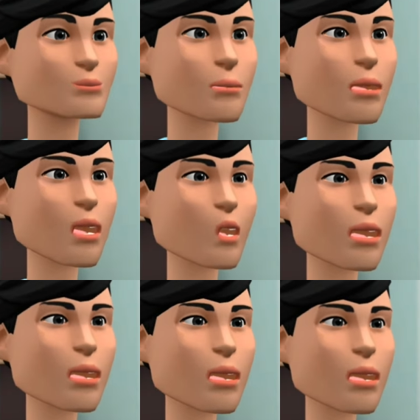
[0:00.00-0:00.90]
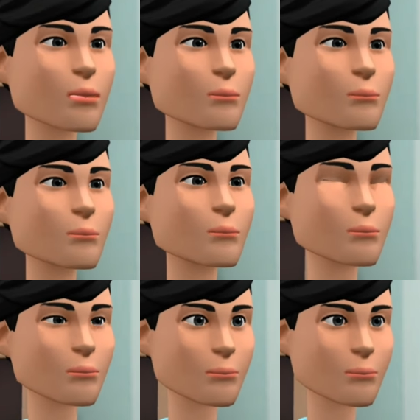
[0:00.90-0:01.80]
Thank you, Letitia.
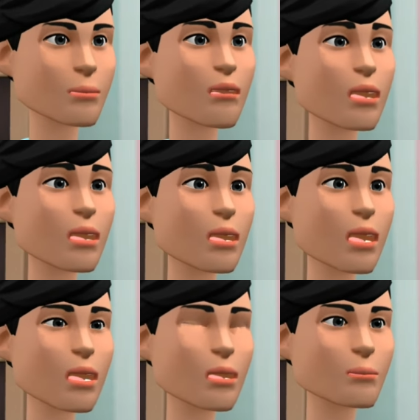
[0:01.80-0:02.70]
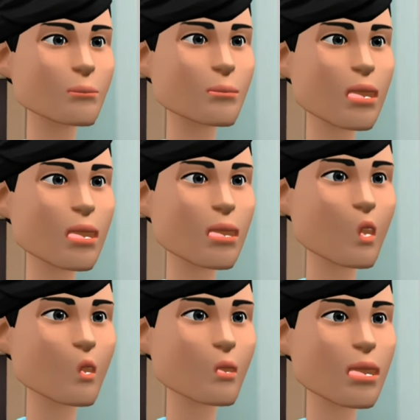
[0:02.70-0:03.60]
If untreated, heat
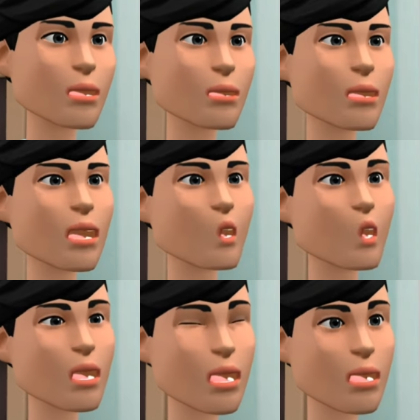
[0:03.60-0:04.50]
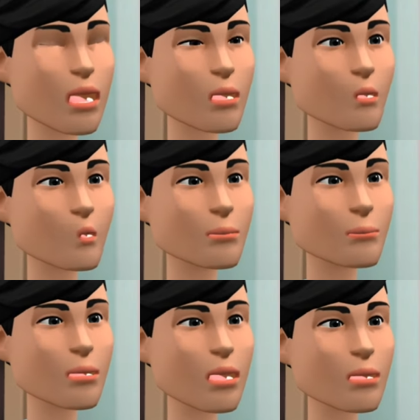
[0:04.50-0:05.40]
exhaustion can lead to heat stroke,
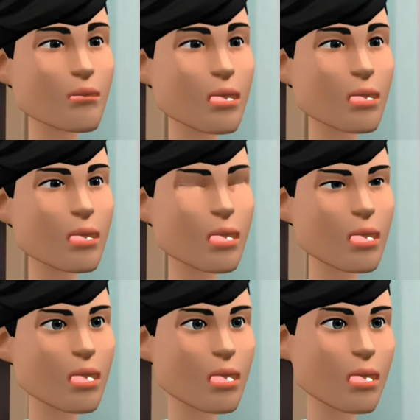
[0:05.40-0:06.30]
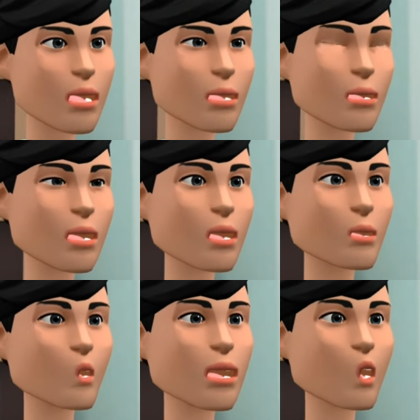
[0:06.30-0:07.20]
a life-threatening condition that
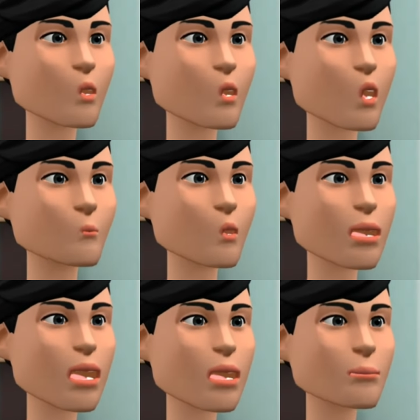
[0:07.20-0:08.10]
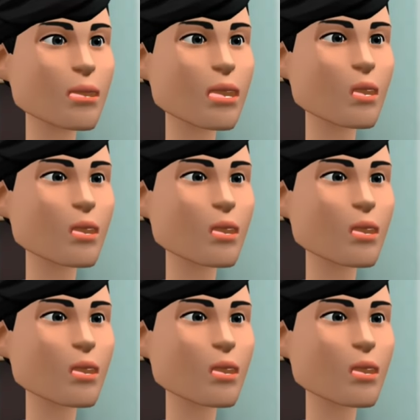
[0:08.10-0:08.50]
occurs when your core body temperature